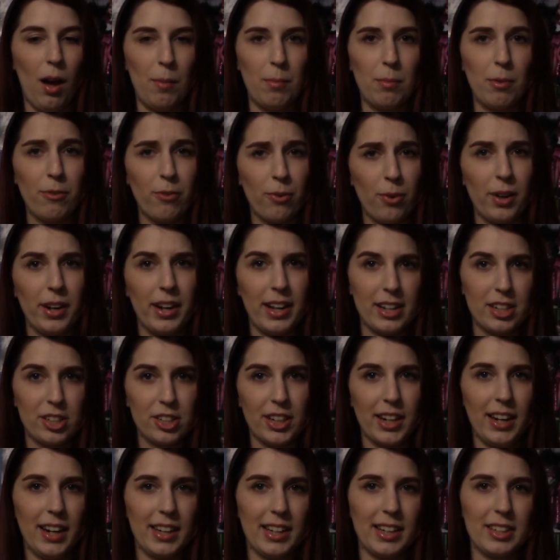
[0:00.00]
Before I
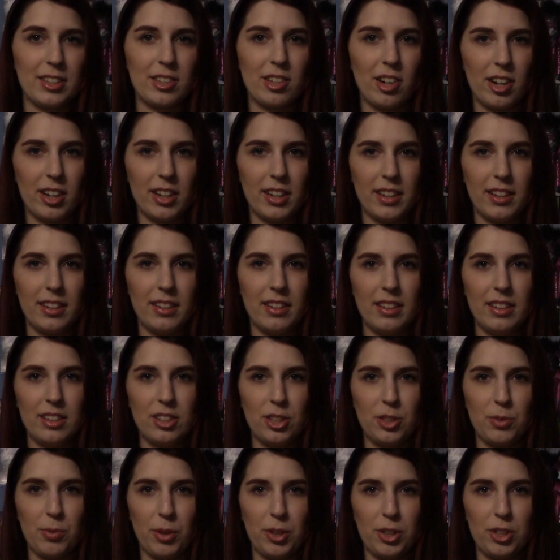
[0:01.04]
actually kind of get started,
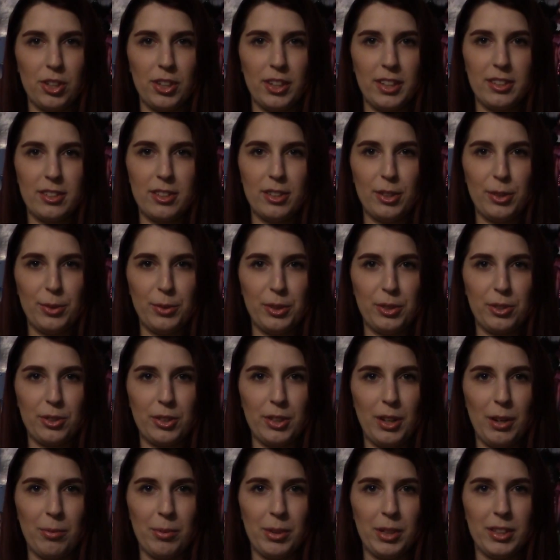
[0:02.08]
just want you guys to know these are
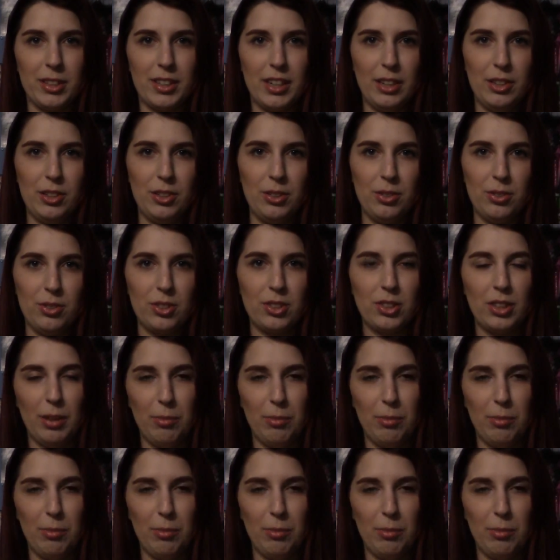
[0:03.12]
not real tattoos.